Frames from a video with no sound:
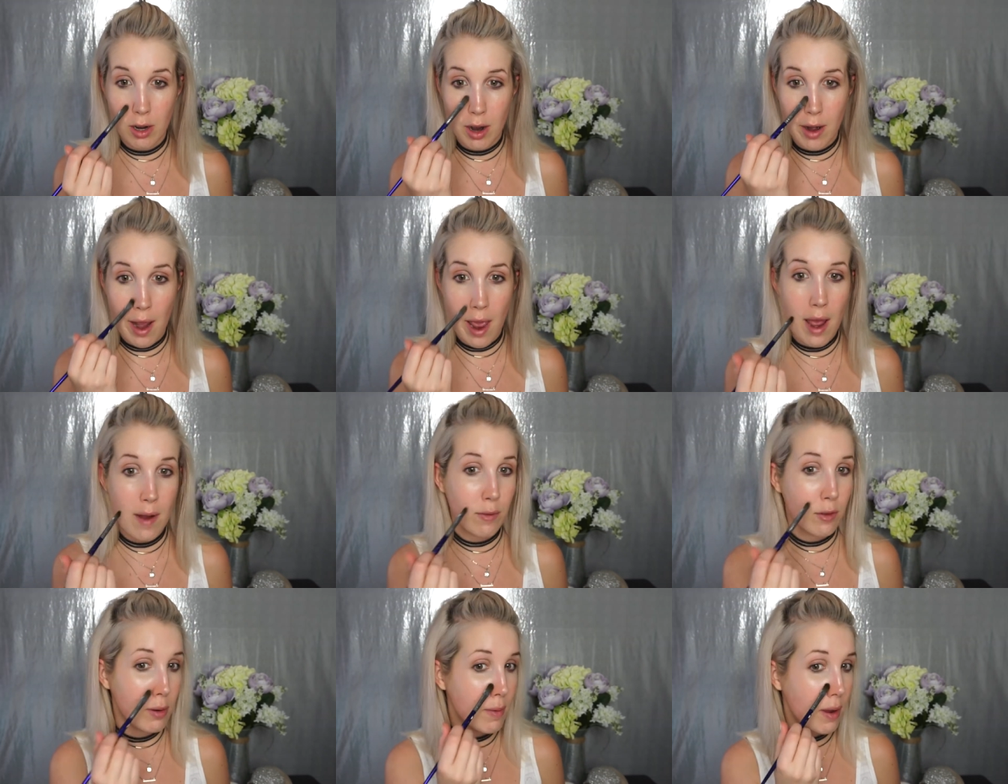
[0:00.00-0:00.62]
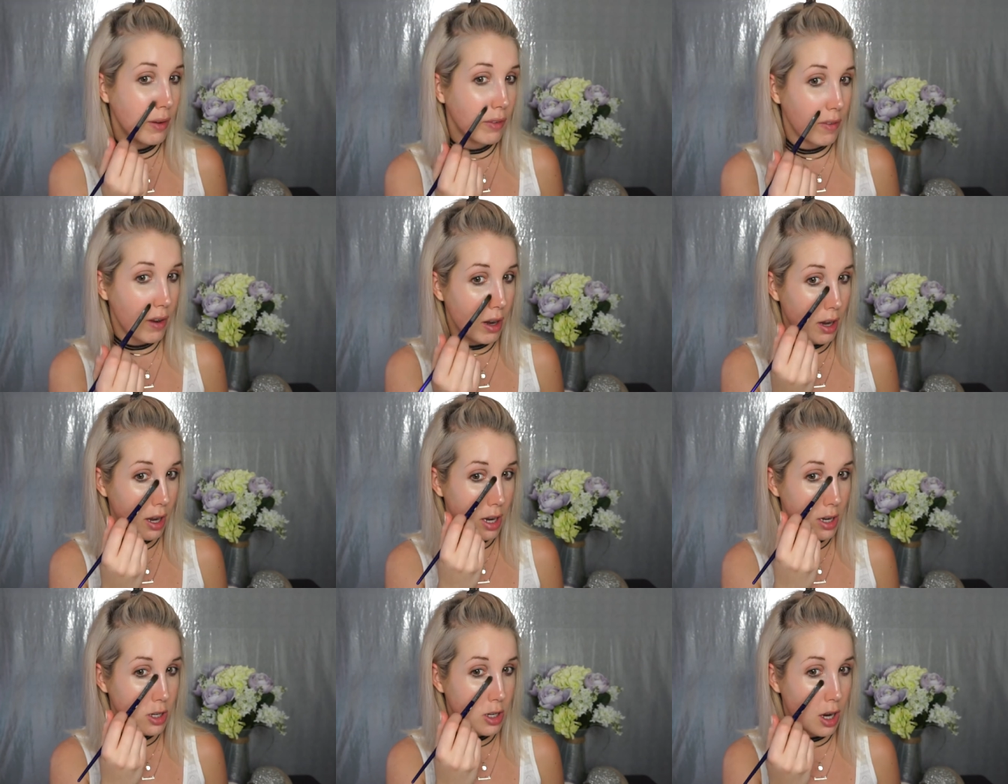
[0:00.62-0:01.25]
on after my
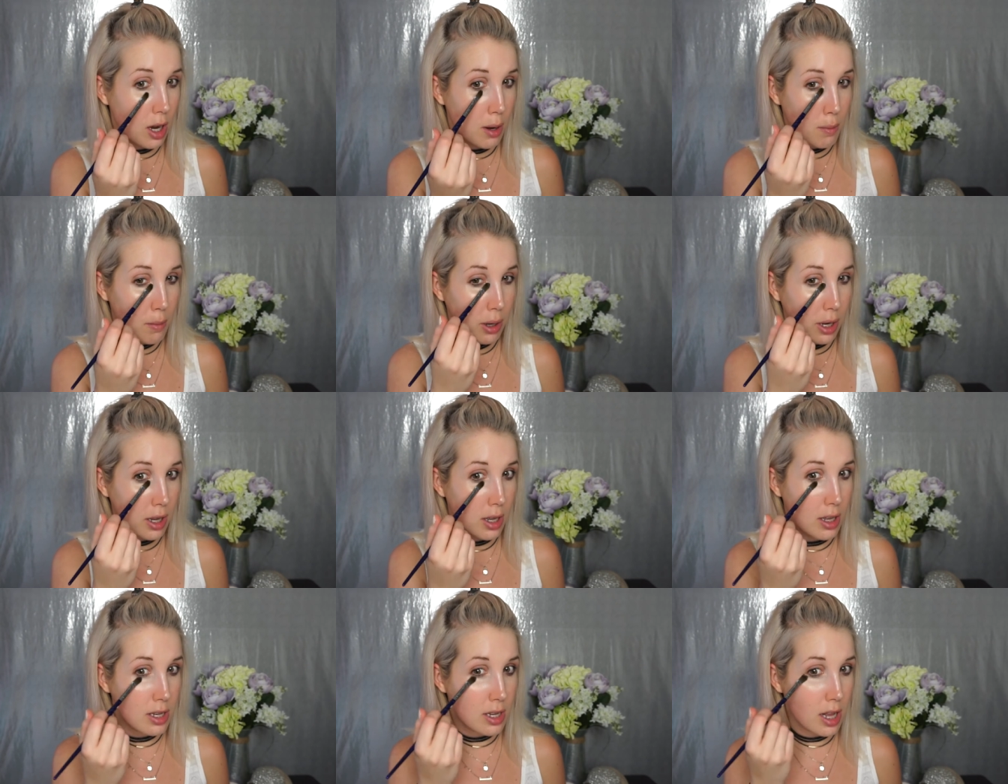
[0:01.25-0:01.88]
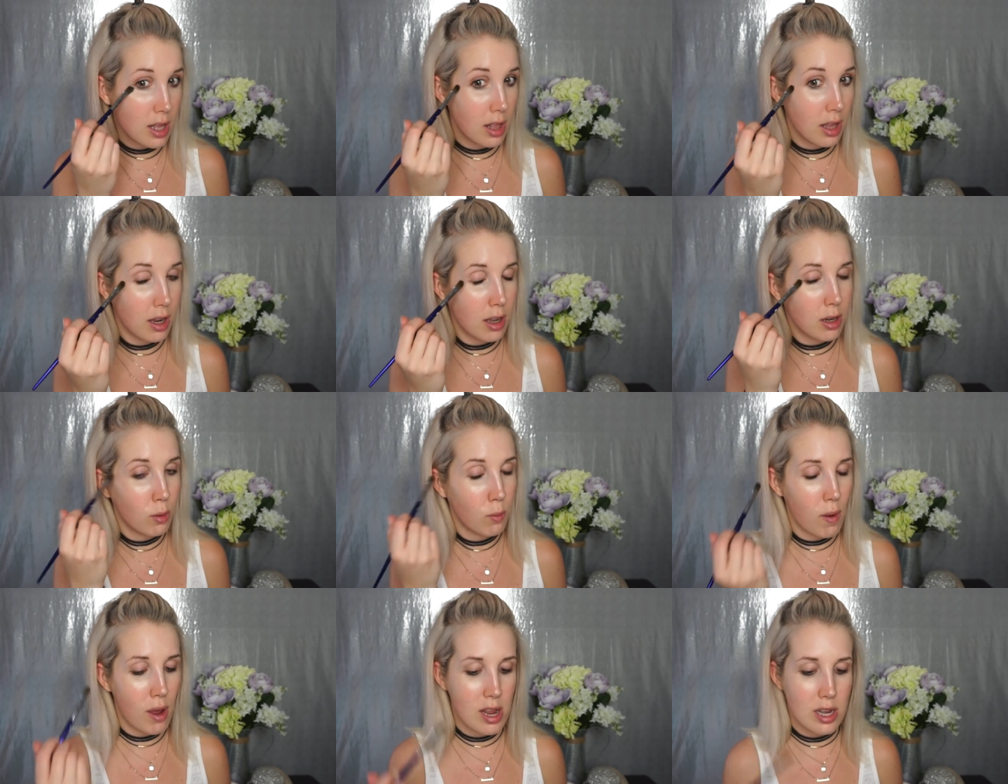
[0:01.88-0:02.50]
foundation because I think
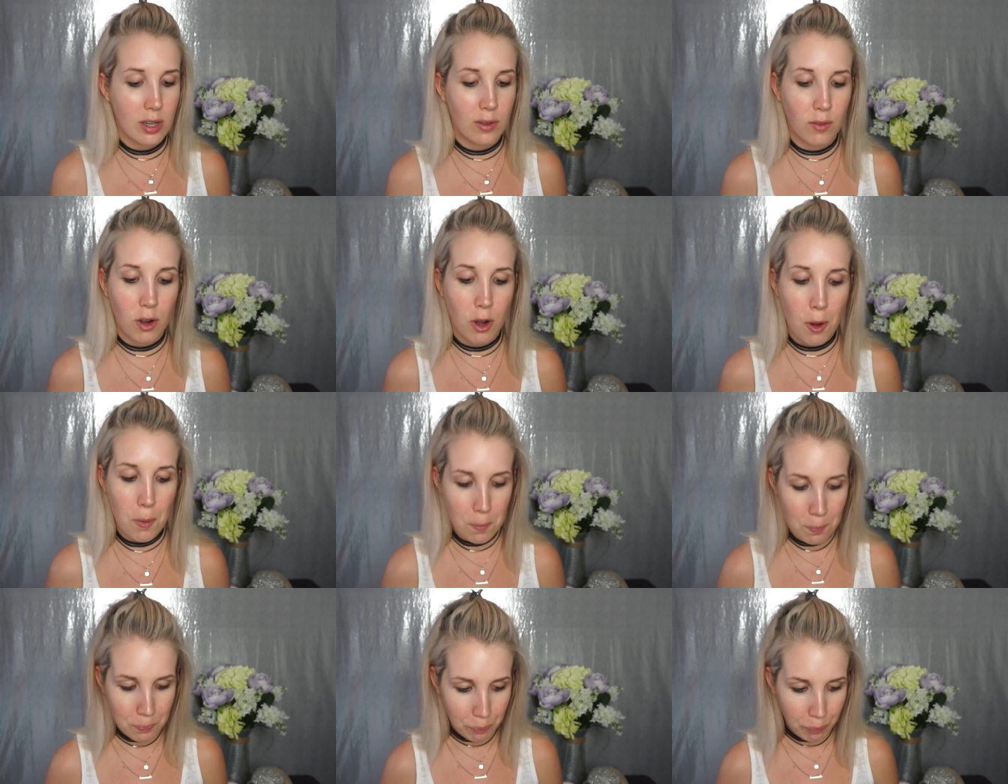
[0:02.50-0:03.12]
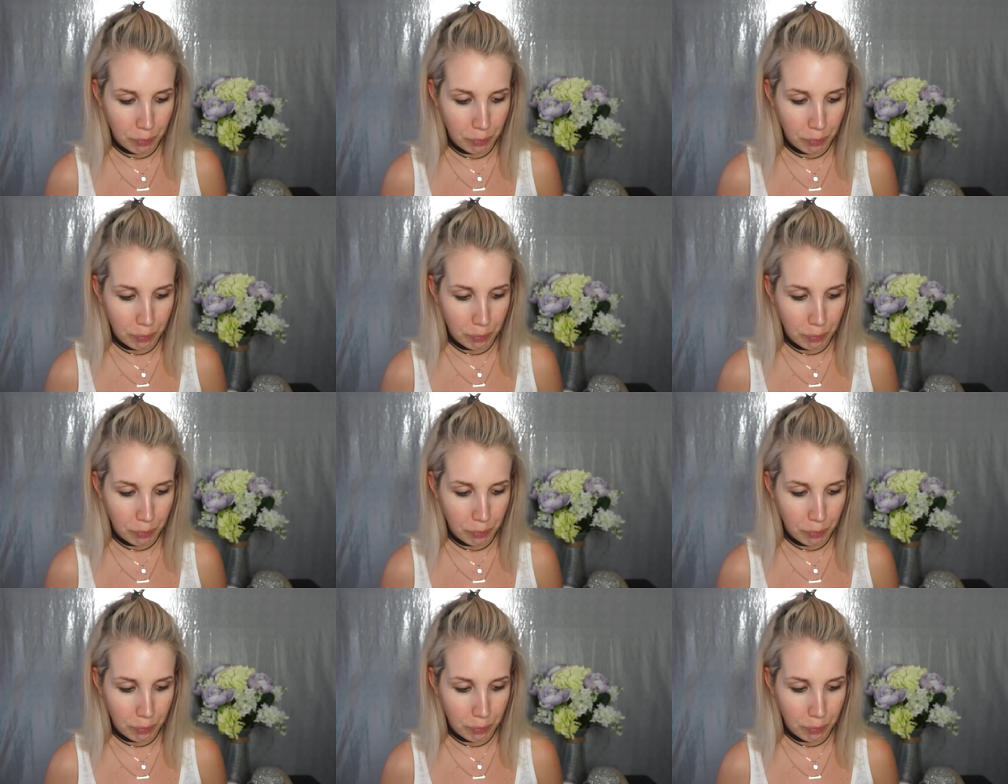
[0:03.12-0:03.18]
it's wasteful